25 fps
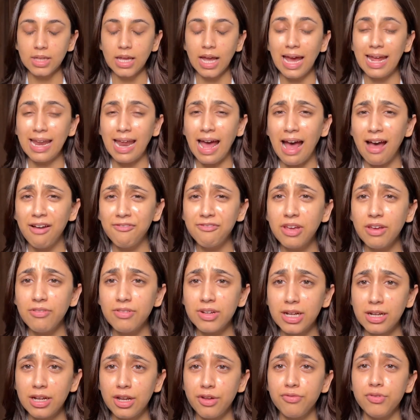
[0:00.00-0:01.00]
And I have
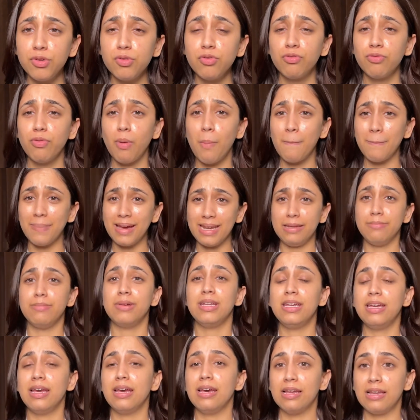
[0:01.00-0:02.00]
given interviews for
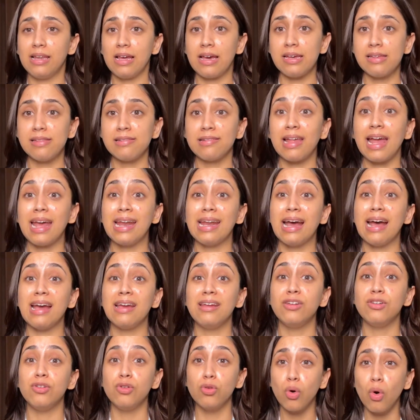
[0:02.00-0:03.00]
many airlines and I
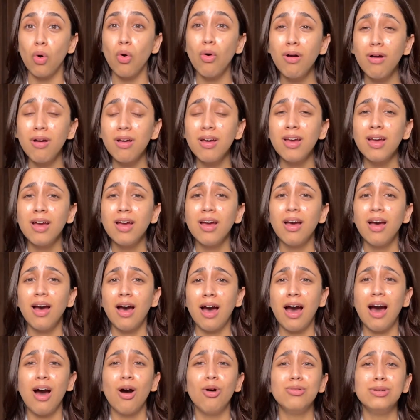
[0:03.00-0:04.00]
know
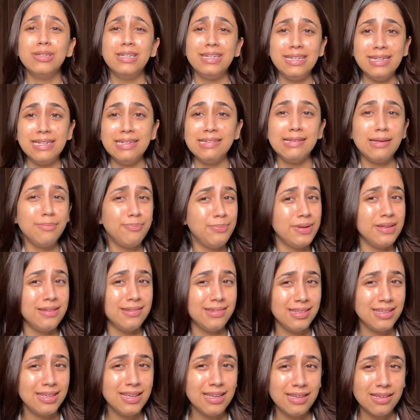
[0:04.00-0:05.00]
how easy
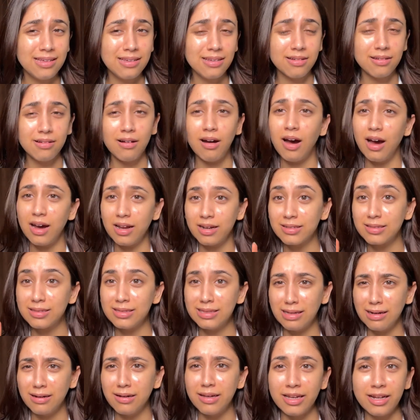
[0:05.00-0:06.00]
peasy are
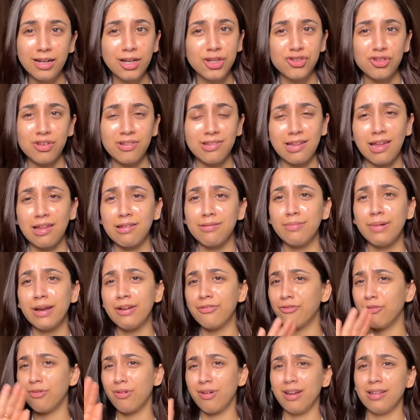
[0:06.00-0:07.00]
the English assessment
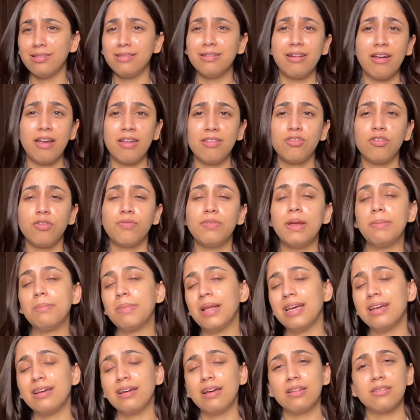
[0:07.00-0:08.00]
for the rest of them,
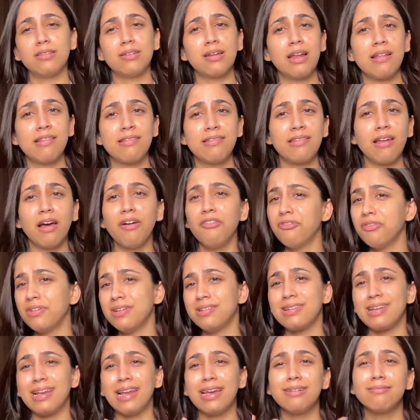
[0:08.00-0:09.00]
like Qatar and stuff.
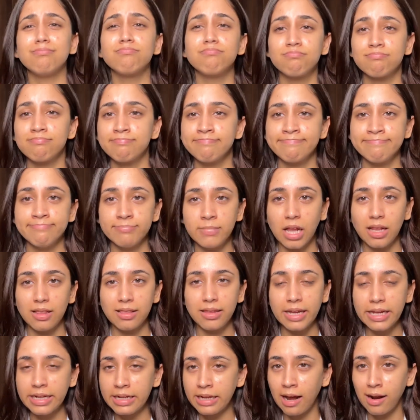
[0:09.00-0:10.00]
It's like
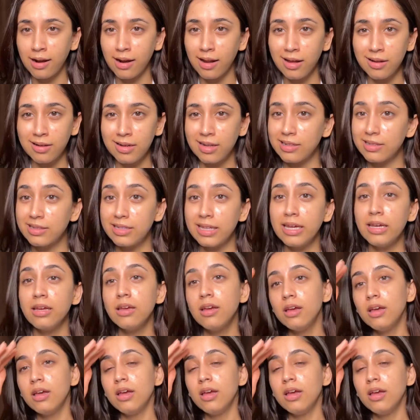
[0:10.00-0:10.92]
nothing, nada, nothing.